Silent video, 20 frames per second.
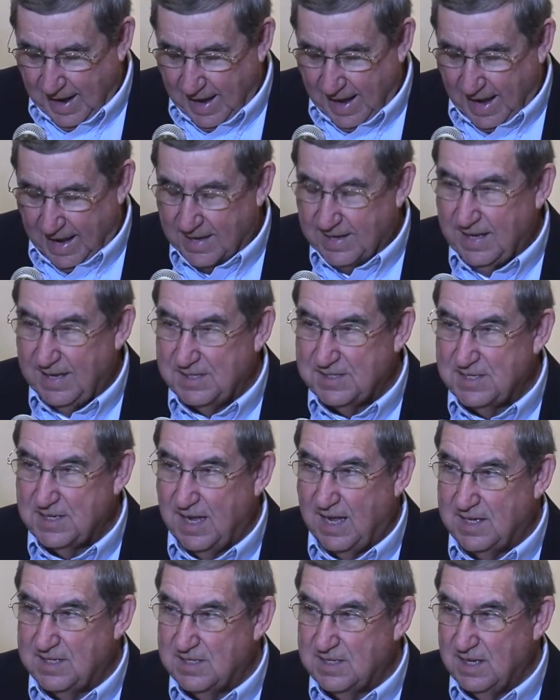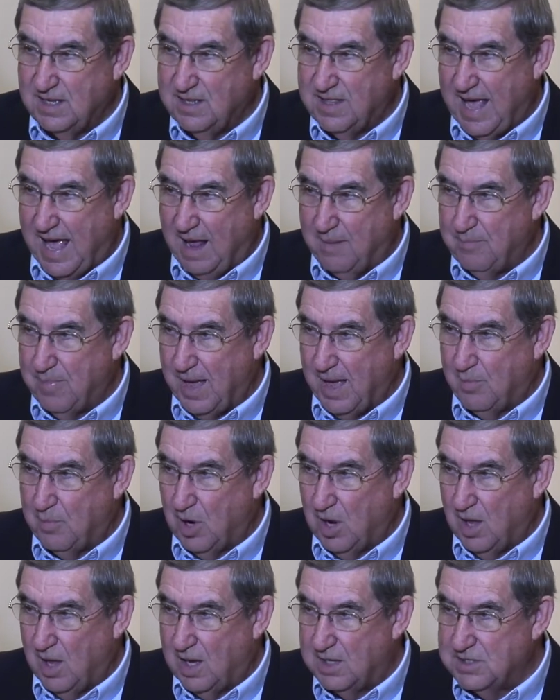And he says that
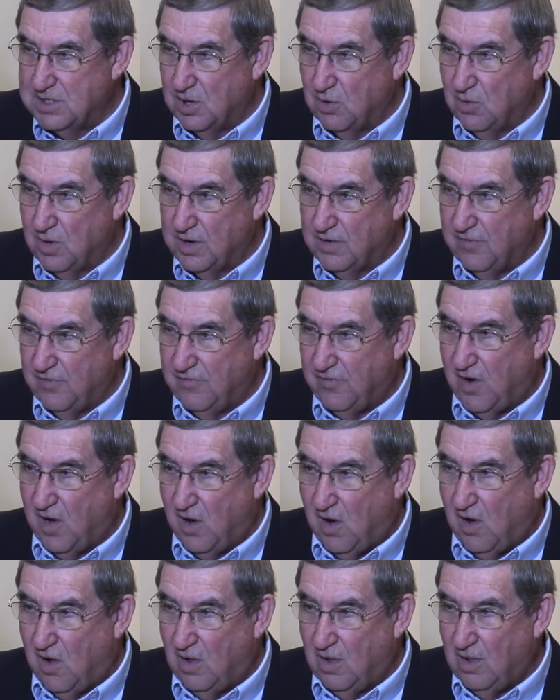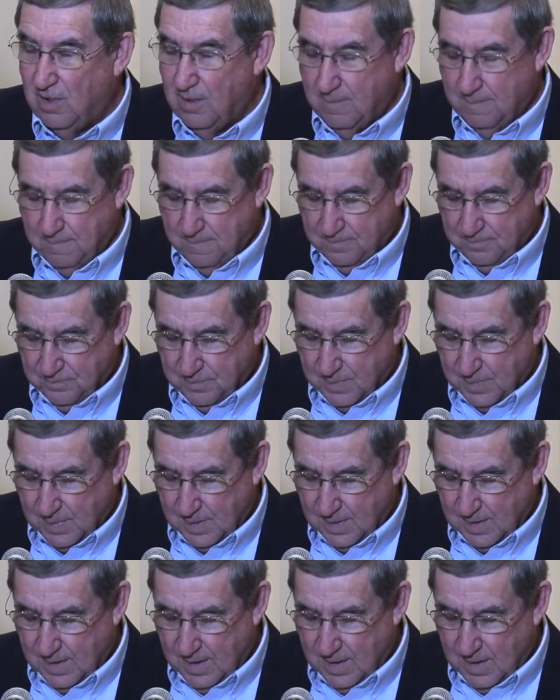Babylon's going to fall
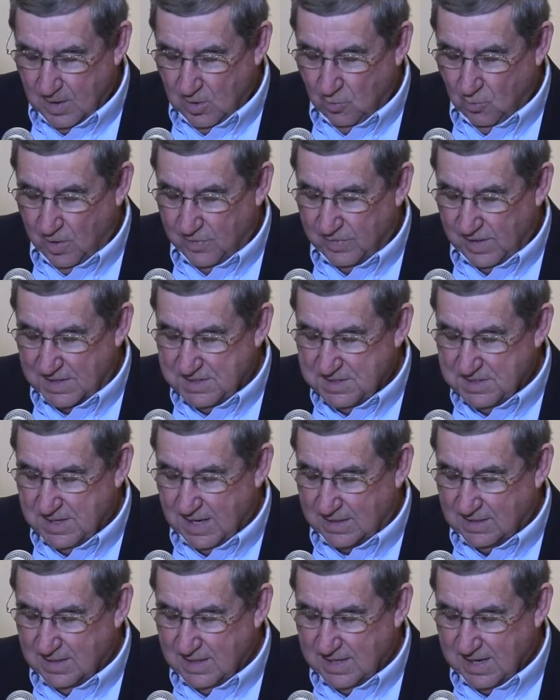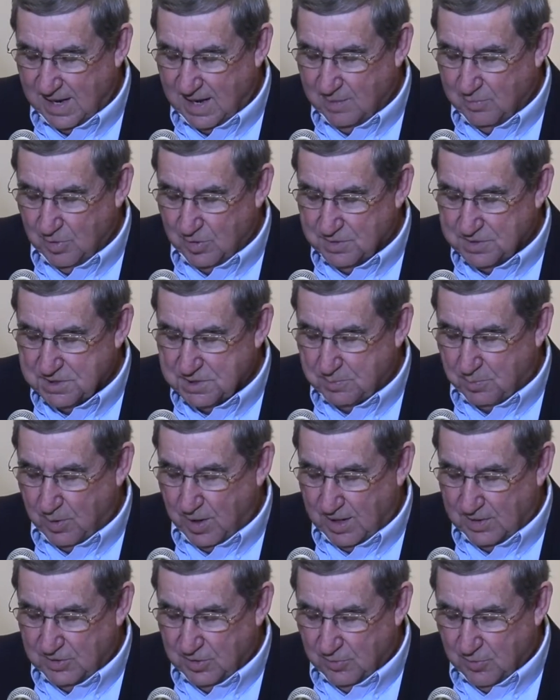when they set the tables,
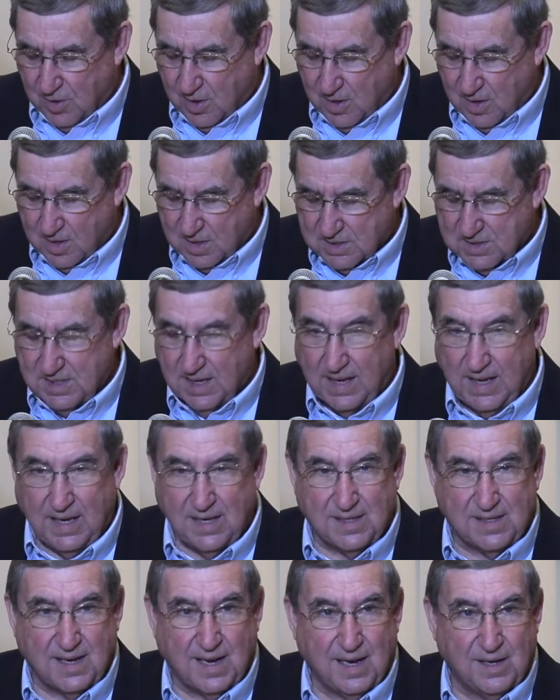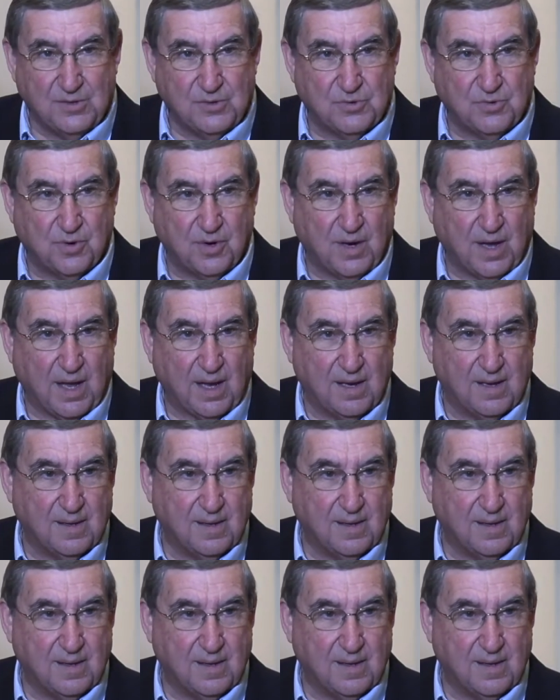spread the rugs, eat and drink.